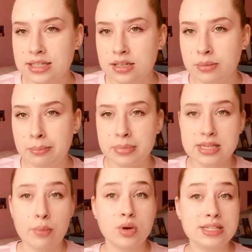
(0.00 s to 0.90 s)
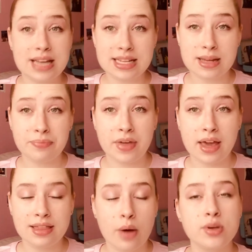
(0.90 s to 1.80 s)
someone said something
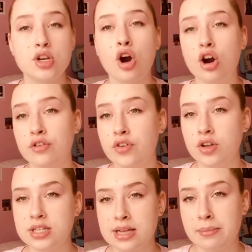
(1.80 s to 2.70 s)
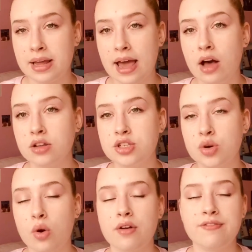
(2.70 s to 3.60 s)
that was hurtful to somebody else
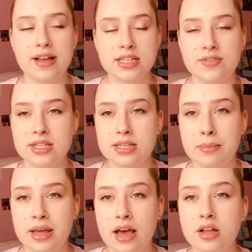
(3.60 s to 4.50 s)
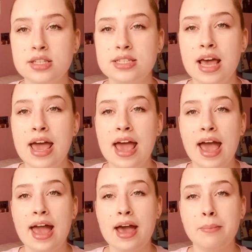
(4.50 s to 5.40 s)
or offensive to somebody else,
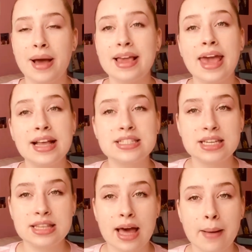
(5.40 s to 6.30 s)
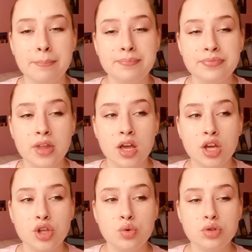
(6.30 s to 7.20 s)
and by canceling them,
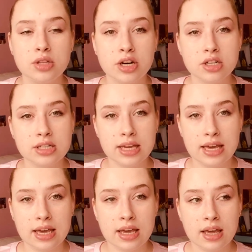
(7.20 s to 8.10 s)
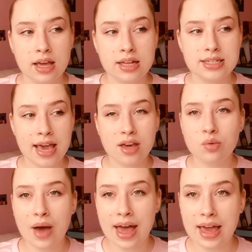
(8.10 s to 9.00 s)
you literally take
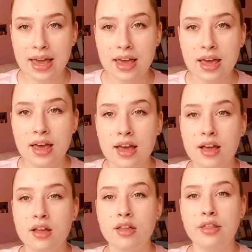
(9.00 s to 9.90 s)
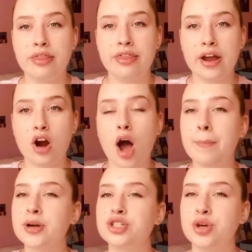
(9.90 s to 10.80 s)
away their
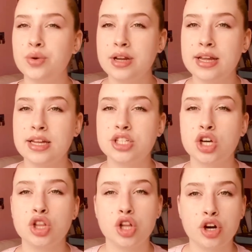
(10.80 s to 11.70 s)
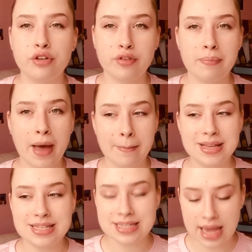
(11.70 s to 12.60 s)
opportunity to learn from that
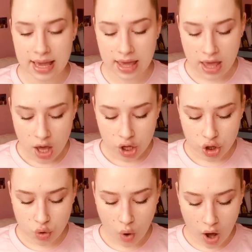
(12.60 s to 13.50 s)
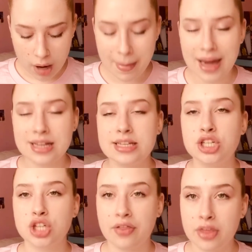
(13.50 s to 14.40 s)
mistake. You automatically
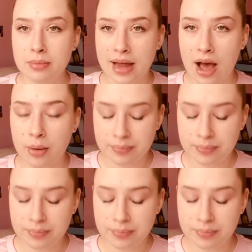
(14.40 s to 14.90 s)
shut them down,